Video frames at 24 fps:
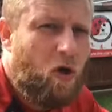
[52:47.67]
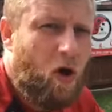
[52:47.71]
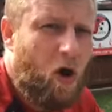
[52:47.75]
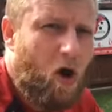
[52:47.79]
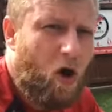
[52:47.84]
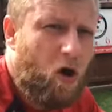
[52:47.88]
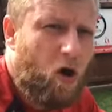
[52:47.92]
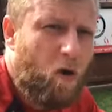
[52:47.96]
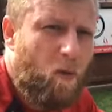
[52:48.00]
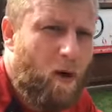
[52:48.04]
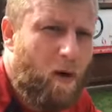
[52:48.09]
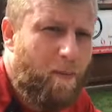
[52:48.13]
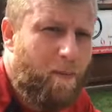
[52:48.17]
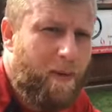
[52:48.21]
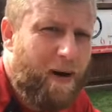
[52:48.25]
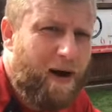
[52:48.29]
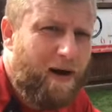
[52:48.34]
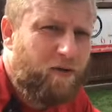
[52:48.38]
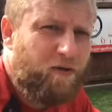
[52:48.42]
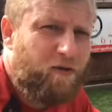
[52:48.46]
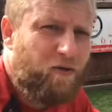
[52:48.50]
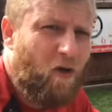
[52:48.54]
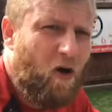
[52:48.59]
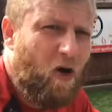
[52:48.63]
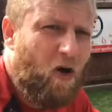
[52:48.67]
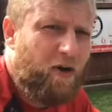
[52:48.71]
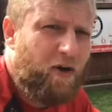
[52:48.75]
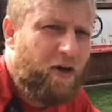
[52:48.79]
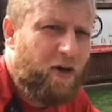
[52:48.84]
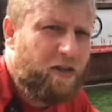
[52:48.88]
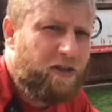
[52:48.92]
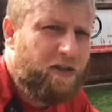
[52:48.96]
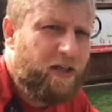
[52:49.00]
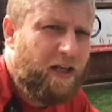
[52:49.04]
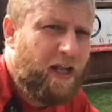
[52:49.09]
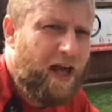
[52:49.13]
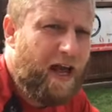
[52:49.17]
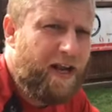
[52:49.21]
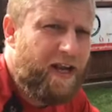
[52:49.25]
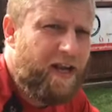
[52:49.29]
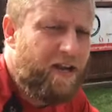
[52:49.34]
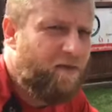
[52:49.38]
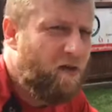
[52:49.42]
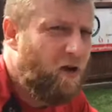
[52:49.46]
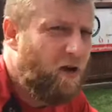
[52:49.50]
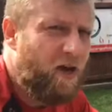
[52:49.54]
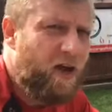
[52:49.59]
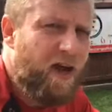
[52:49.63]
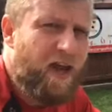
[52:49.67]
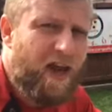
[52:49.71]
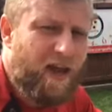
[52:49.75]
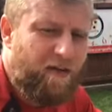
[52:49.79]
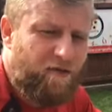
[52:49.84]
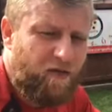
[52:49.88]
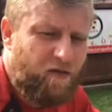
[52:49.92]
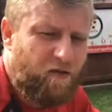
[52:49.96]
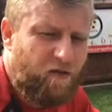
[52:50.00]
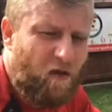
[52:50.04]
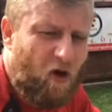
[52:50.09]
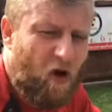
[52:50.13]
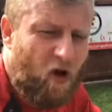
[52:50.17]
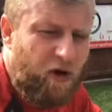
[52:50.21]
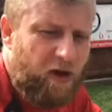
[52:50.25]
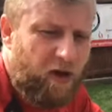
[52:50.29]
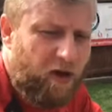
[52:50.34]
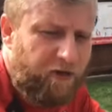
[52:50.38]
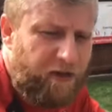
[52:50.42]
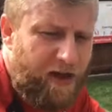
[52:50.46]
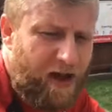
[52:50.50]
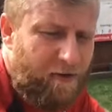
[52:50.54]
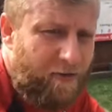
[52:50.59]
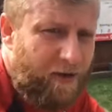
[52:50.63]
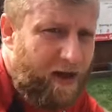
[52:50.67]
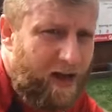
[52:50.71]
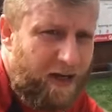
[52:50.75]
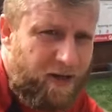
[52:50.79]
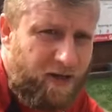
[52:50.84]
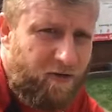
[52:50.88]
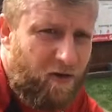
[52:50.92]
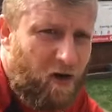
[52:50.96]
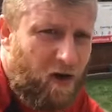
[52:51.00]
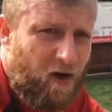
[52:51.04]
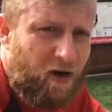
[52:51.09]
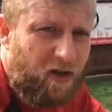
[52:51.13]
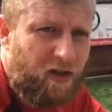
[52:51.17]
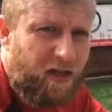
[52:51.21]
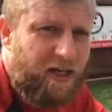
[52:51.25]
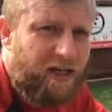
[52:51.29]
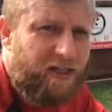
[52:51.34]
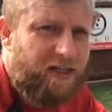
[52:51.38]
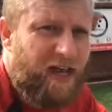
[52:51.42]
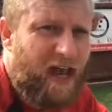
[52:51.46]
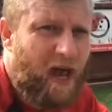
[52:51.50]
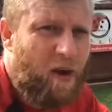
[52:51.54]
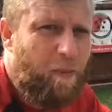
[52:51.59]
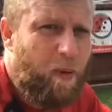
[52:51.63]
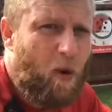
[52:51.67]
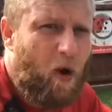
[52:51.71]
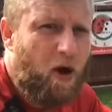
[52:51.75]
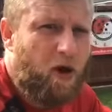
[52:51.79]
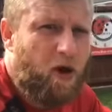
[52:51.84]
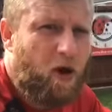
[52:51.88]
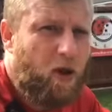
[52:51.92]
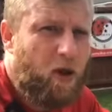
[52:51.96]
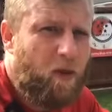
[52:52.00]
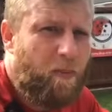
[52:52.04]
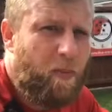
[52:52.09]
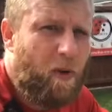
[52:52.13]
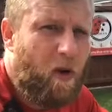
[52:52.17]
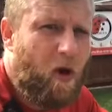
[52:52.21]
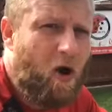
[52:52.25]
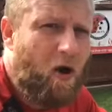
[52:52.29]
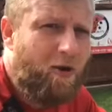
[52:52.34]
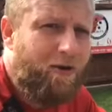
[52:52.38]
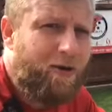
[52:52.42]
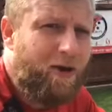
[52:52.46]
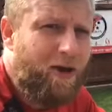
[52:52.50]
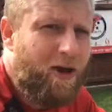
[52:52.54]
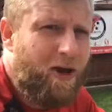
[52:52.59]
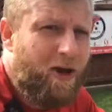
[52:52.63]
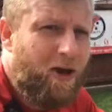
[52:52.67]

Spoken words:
Oh, come on, Baz. 4-0 to Lenny. You've got, if you're 4-0 down, guys, you've got to at least get a point on the board.